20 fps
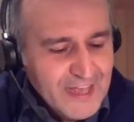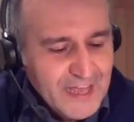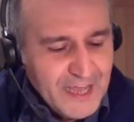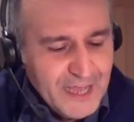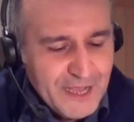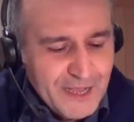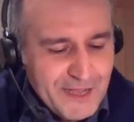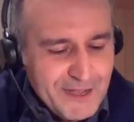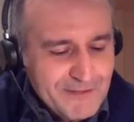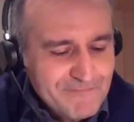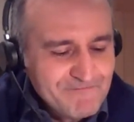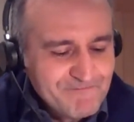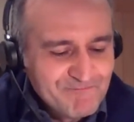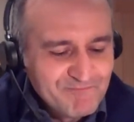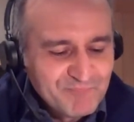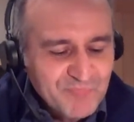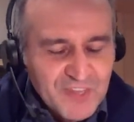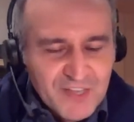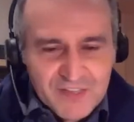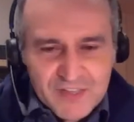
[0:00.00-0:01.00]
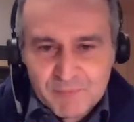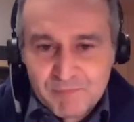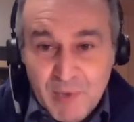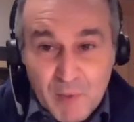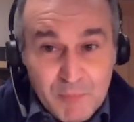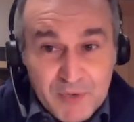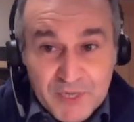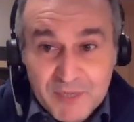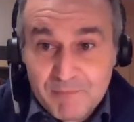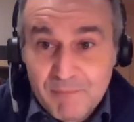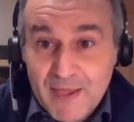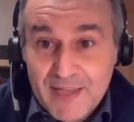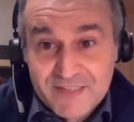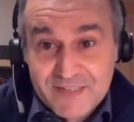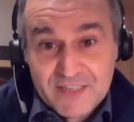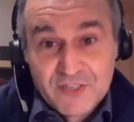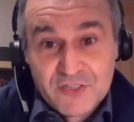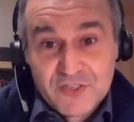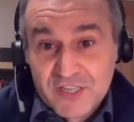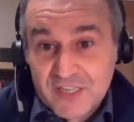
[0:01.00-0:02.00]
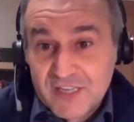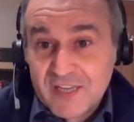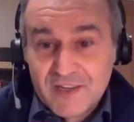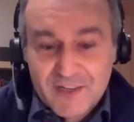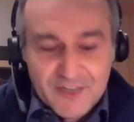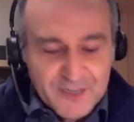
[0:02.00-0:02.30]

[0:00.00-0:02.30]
The public message here